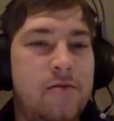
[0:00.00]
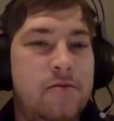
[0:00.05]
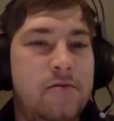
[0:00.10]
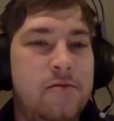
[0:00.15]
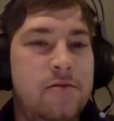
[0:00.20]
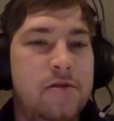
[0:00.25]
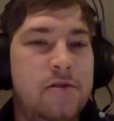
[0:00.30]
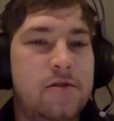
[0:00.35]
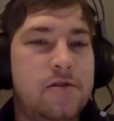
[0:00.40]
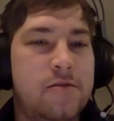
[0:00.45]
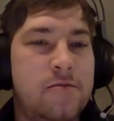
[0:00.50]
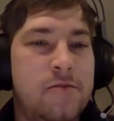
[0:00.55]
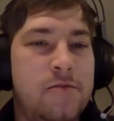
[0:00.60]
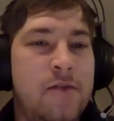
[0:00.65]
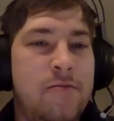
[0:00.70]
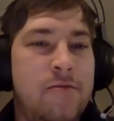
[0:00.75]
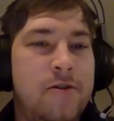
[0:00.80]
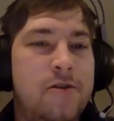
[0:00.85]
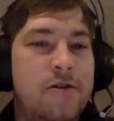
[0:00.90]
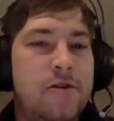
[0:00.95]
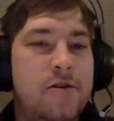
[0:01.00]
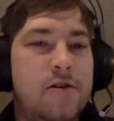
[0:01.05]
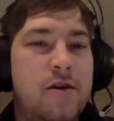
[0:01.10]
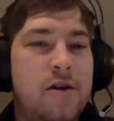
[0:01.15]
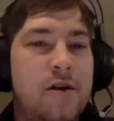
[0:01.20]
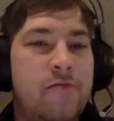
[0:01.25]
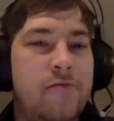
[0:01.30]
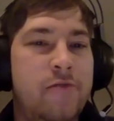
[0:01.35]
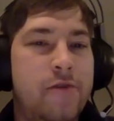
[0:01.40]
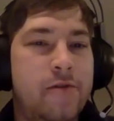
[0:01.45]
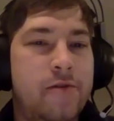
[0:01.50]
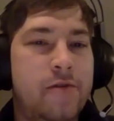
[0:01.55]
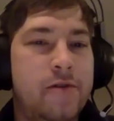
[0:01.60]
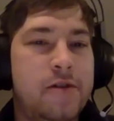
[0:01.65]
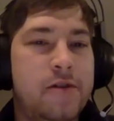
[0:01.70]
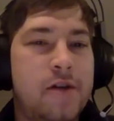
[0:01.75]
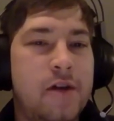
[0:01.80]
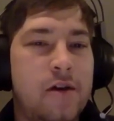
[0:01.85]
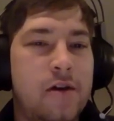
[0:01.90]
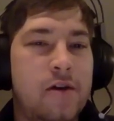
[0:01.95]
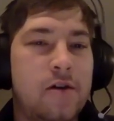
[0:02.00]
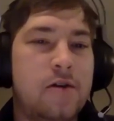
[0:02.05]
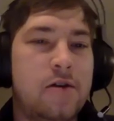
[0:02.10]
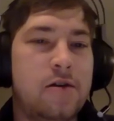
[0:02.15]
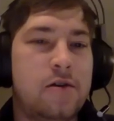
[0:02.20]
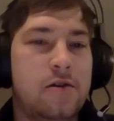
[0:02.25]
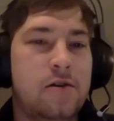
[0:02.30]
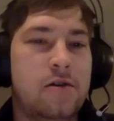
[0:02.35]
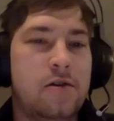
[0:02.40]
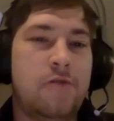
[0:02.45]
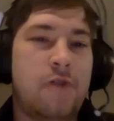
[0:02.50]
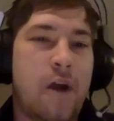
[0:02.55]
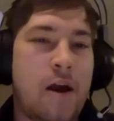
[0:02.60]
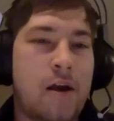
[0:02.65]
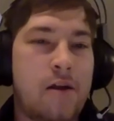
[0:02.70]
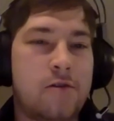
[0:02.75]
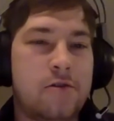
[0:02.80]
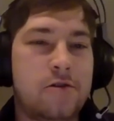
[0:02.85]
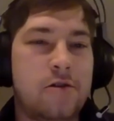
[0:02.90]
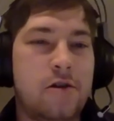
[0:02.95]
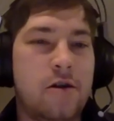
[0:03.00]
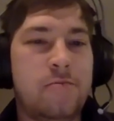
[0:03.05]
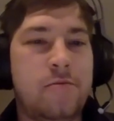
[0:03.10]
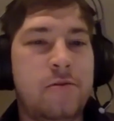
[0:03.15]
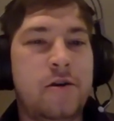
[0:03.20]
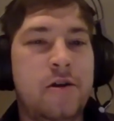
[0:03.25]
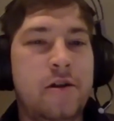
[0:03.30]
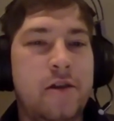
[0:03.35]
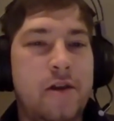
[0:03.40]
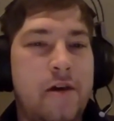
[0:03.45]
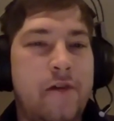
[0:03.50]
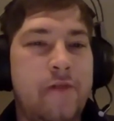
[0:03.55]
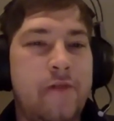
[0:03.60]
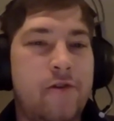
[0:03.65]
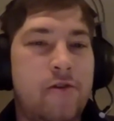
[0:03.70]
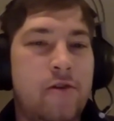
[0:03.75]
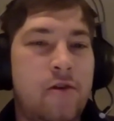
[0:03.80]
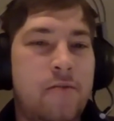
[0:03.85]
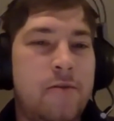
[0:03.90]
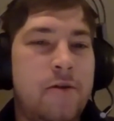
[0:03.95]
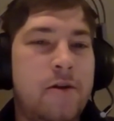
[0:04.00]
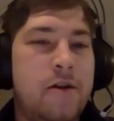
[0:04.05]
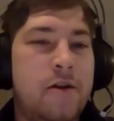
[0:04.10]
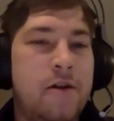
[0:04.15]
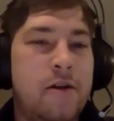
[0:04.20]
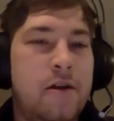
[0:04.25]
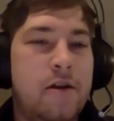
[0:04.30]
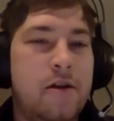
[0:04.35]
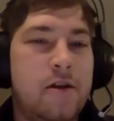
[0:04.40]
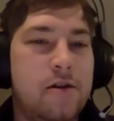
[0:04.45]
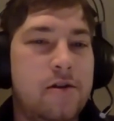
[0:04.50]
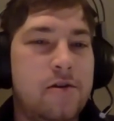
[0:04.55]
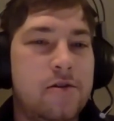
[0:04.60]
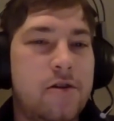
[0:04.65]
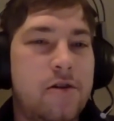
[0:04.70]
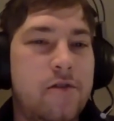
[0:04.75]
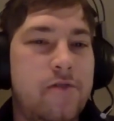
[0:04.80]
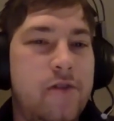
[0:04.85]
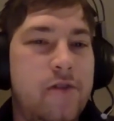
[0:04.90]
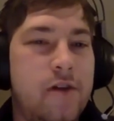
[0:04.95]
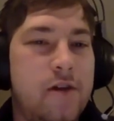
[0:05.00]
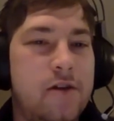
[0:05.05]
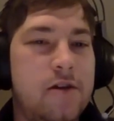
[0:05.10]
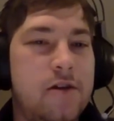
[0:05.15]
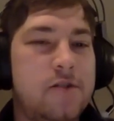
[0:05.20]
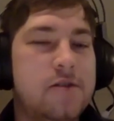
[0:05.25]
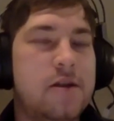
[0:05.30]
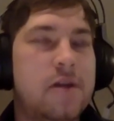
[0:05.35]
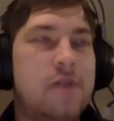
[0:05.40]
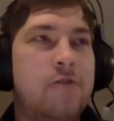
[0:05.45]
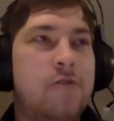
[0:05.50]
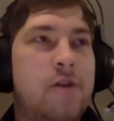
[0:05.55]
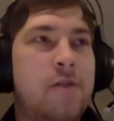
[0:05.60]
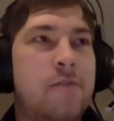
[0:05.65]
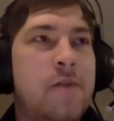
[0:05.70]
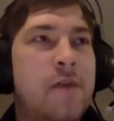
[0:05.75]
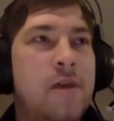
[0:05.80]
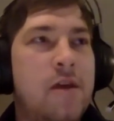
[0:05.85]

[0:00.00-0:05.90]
deal some damage? And Rogue One's like, huh, all right, sure, I'll put on the heavier armor. And then he goes off and like does that, right?